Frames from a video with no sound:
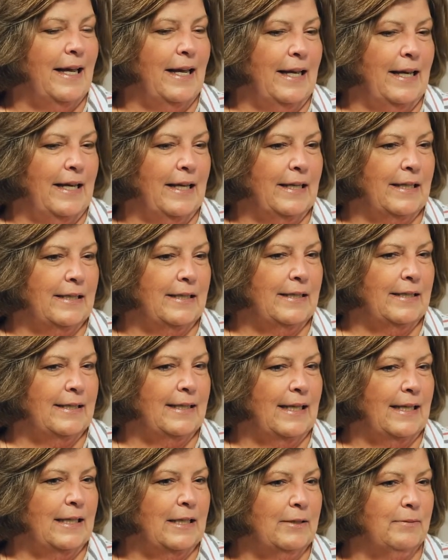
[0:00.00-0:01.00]
and
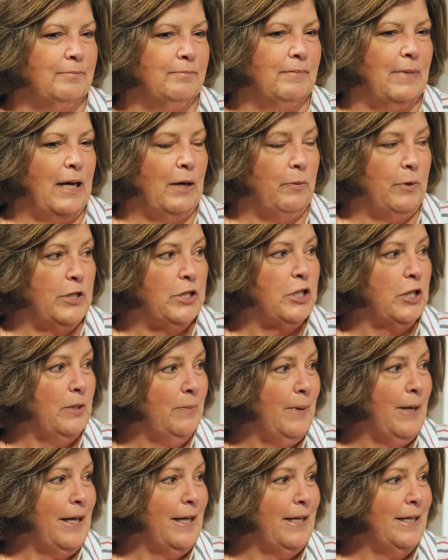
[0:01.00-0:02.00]
um, I went to
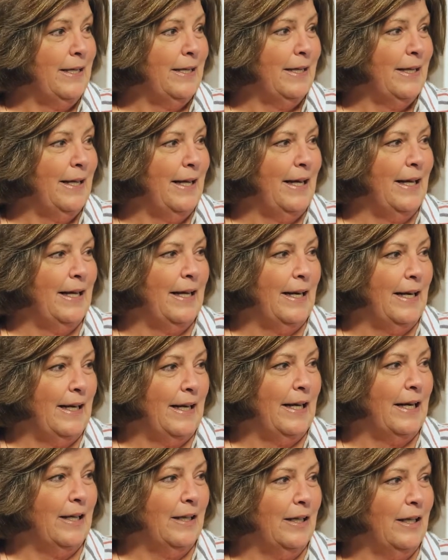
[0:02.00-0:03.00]
the bank and I
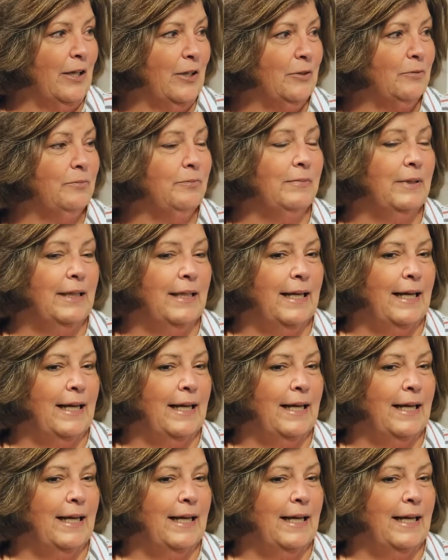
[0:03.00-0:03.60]
got a loan,